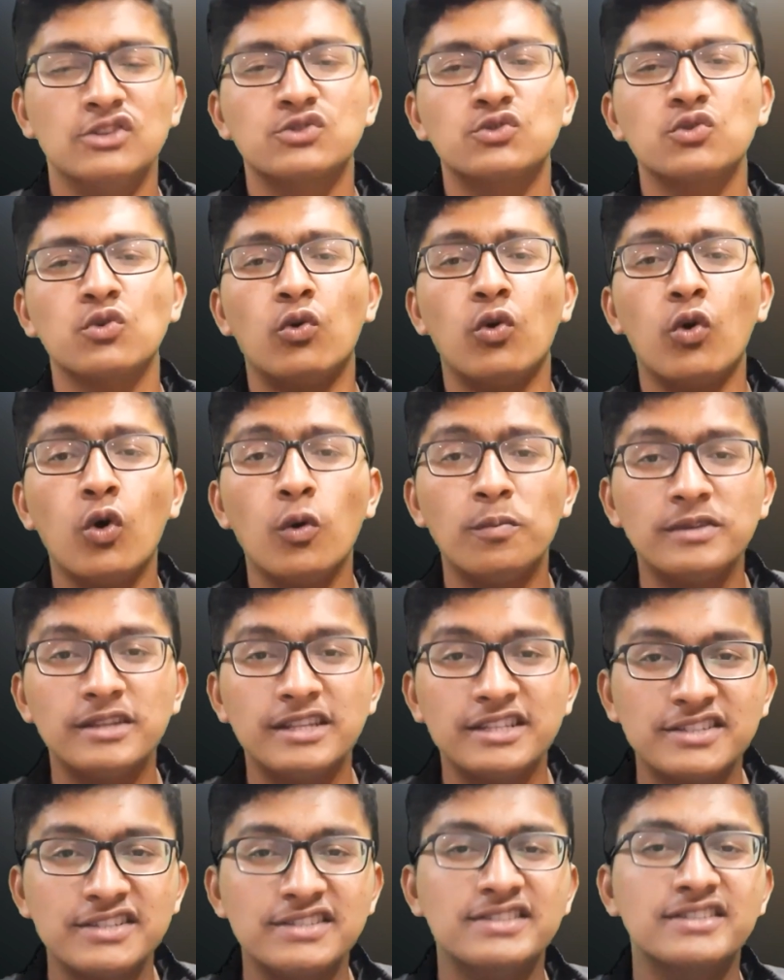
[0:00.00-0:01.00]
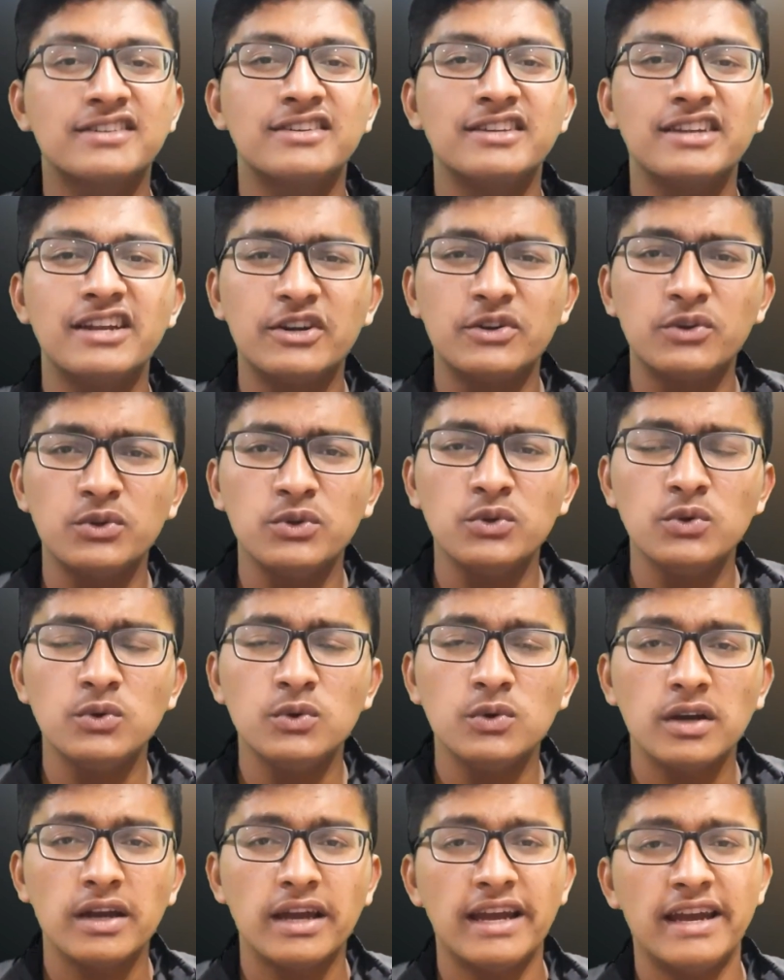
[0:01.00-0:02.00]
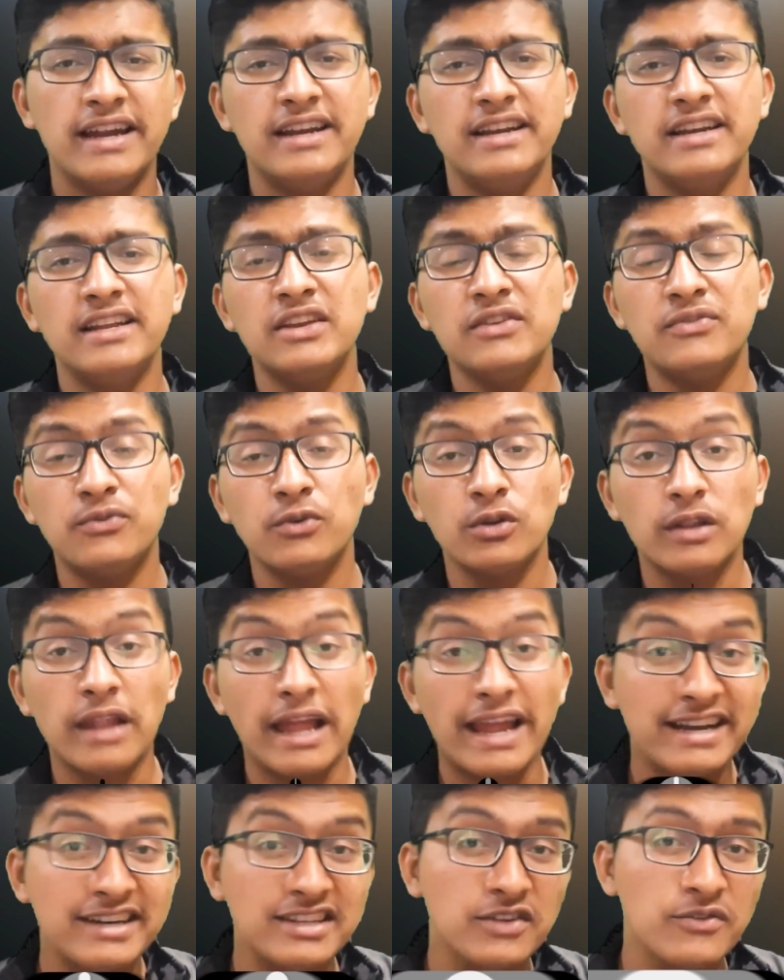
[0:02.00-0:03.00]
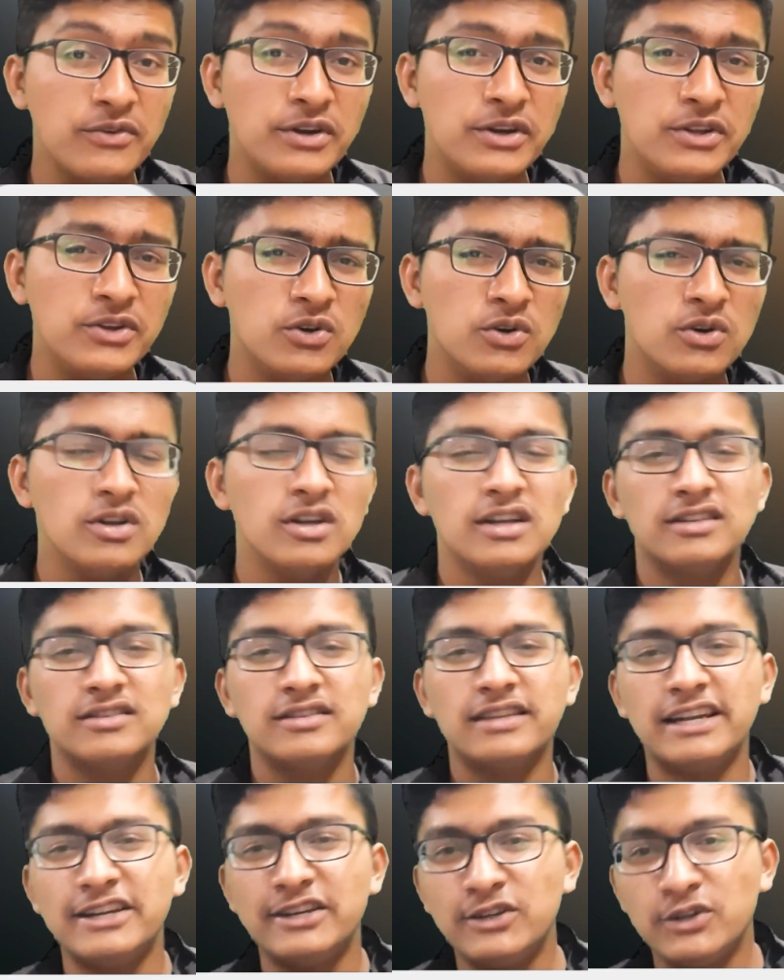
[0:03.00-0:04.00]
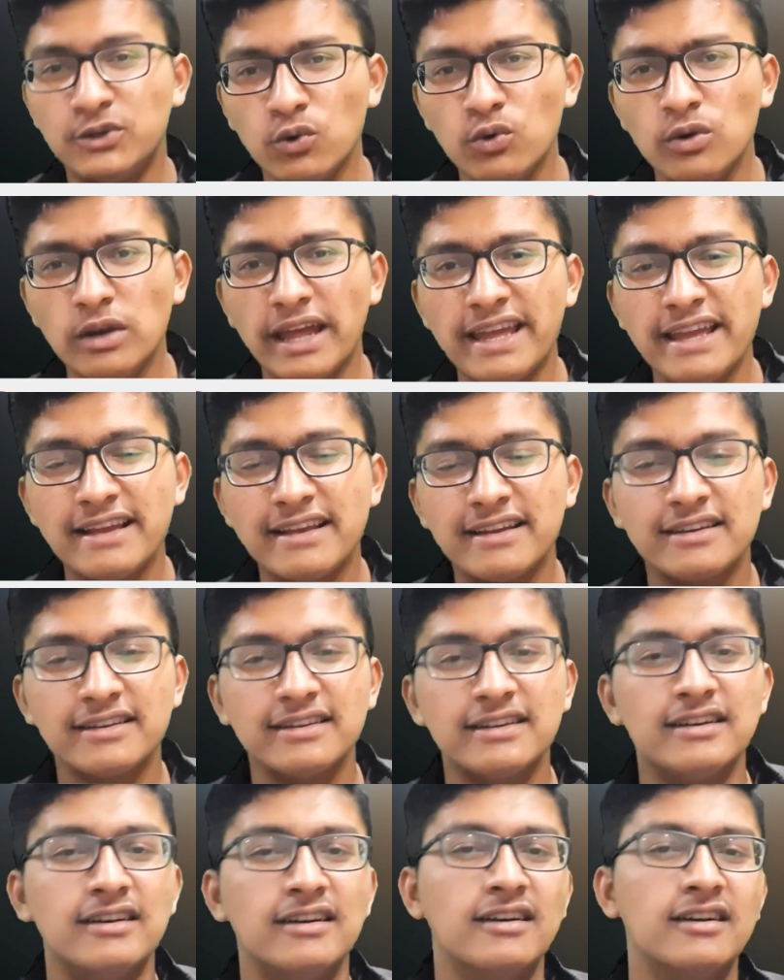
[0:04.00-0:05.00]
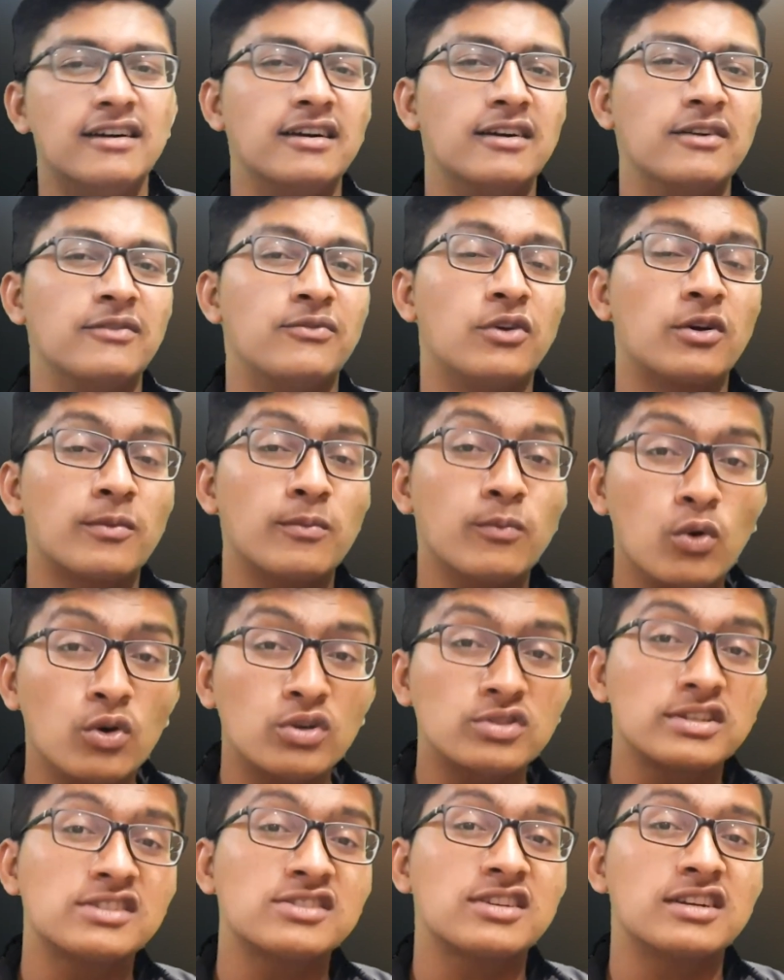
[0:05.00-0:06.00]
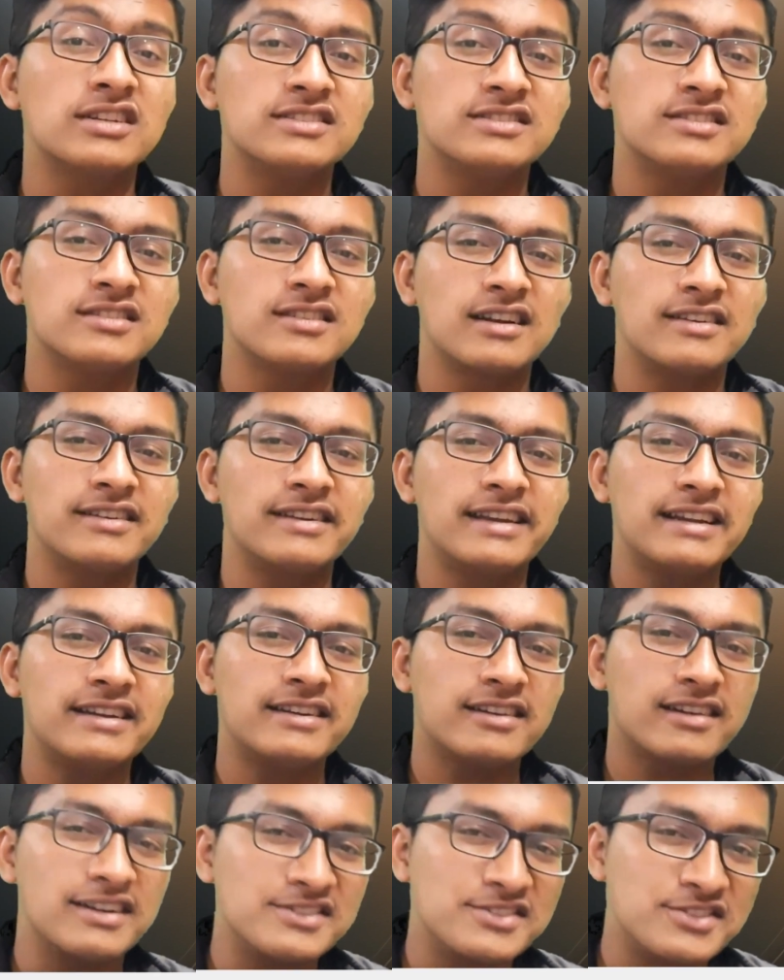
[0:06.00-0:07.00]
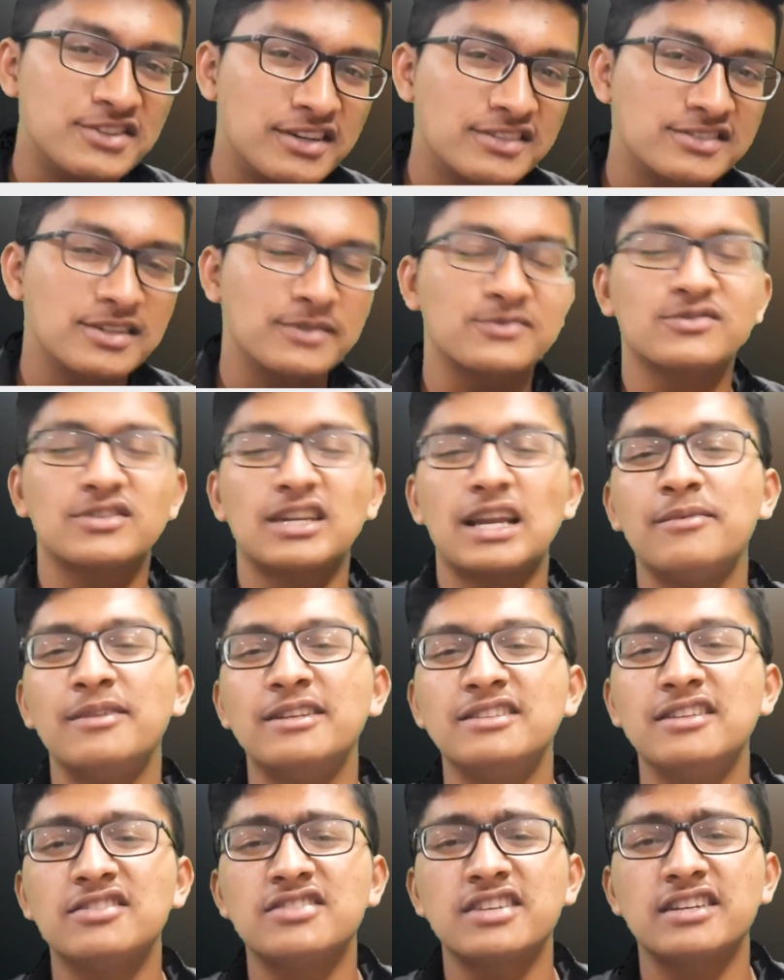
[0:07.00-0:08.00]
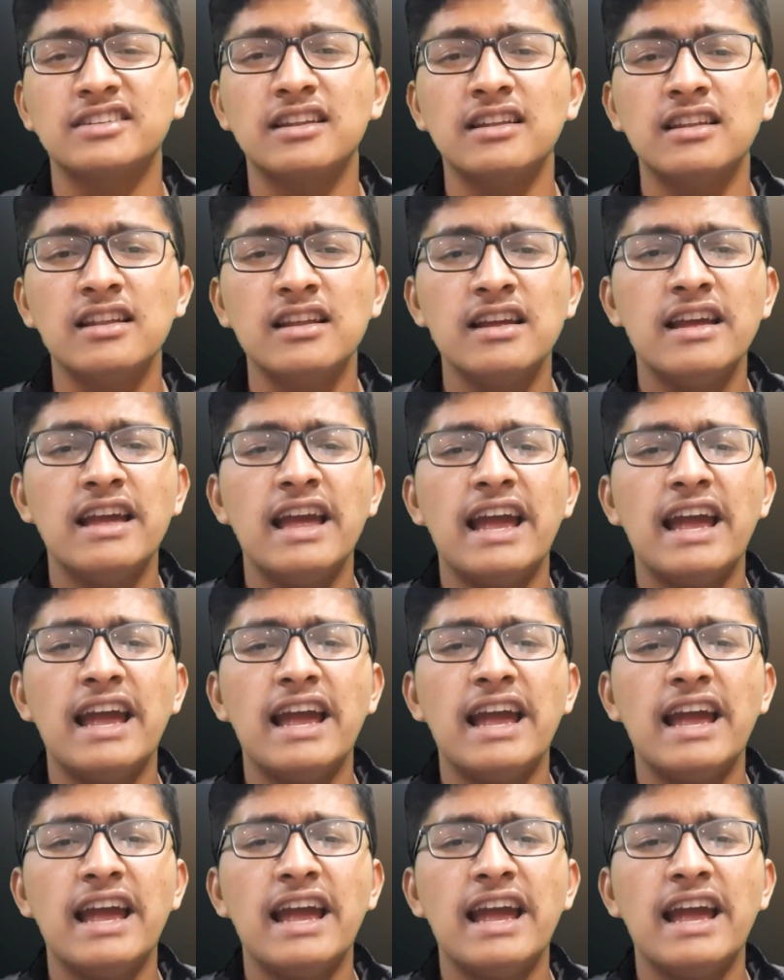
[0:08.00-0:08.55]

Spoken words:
So hope this is clear to you, and if you liked the video, then do like. For more such content, consider subscribing the channel.